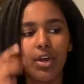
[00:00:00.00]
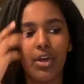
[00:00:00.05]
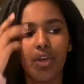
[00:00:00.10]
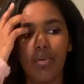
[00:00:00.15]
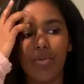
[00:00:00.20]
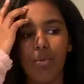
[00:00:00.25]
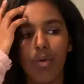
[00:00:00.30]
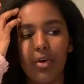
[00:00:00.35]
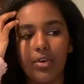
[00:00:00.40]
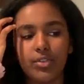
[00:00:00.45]

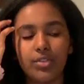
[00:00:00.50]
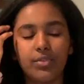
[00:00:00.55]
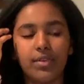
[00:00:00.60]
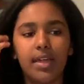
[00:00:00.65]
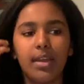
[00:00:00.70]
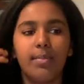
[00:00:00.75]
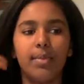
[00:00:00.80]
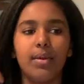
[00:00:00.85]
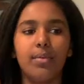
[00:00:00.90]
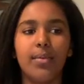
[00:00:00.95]
You also get
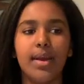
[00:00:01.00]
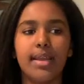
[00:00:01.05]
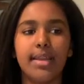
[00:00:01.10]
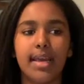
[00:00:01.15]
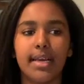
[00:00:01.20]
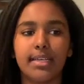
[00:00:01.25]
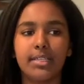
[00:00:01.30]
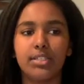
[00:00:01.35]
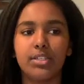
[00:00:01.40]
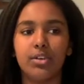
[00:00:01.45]
to be right
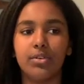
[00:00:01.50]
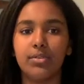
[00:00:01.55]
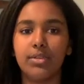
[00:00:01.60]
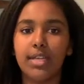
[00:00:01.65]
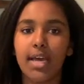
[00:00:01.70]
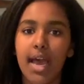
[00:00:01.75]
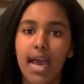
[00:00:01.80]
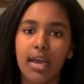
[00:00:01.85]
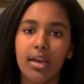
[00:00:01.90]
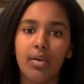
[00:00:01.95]
next to
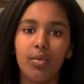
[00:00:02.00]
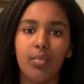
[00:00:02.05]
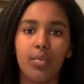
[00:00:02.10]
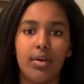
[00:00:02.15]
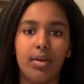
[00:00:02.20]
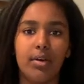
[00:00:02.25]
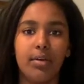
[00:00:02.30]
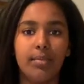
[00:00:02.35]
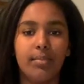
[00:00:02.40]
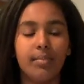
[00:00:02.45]
Tech,
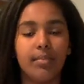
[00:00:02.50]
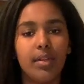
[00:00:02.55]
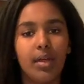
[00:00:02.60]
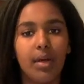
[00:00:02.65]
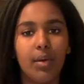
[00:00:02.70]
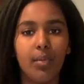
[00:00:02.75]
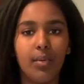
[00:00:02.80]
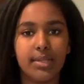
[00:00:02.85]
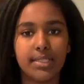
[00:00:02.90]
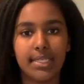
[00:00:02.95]
where,
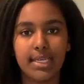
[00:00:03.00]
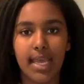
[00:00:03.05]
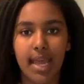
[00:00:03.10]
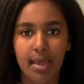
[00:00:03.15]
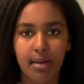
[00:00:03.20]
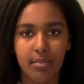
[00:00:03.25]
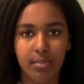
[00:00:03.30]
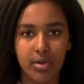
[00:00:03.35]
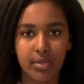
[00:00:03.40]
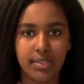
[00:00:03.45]
once
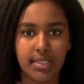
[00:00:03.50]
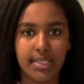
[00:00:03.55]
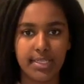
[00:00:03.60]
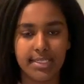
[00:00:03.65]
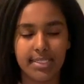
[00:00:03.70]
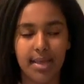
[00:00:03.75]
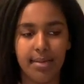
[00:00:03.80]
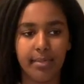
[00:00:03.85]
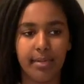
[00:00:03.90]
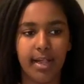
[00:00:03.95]
again, most of the
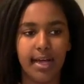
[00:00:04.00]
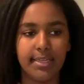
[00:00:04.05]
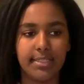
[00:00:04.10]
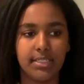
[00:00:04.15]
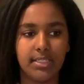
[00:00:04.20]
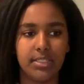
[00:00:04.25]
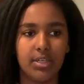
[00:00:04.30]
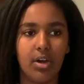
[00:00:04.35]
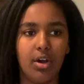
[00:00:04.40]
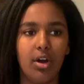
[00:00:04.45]
STEM
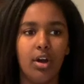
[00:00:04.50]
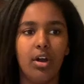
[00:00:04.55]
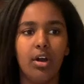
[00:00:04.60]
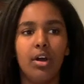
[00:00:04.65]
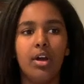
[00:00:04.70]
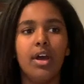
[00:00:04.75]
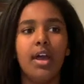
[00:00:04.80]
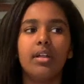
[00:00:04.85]
classes are.